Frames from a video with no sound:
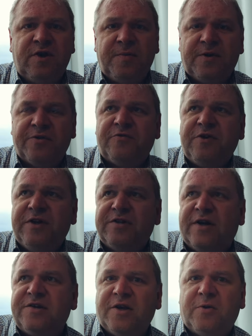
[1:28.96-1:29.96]
Terminal 3
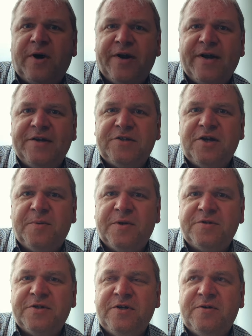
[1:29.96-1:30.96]
is actually quite a nice
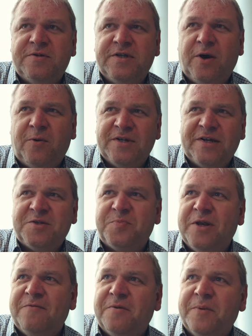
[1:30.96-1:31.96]
terminal to use, and it always has
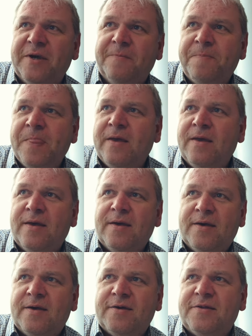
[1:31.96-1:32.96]
been for me.
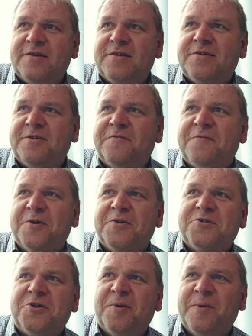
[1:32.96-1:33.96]
This is the
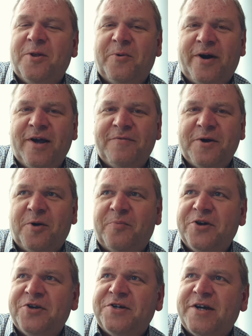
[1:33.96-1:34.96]
first terminal where I ever
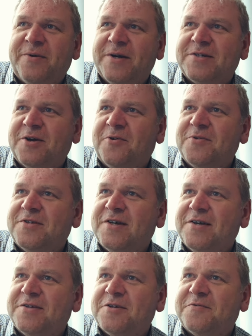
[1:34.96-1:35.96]
got British Airways Gold
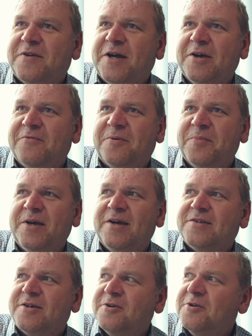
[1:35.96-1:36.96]
status, flying from
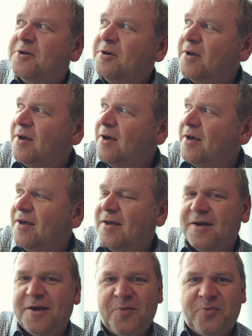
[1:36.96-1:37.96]
here to London
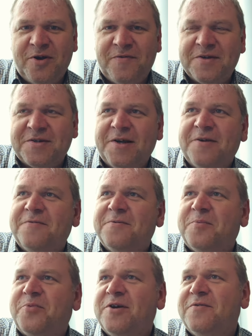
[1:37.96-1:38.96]
in a previous life
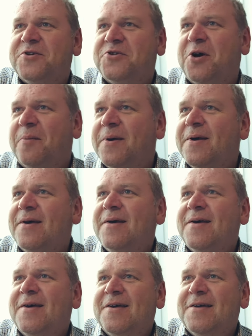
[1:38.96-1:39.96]
and previous job.
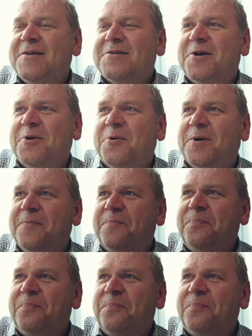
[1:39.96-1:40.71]
So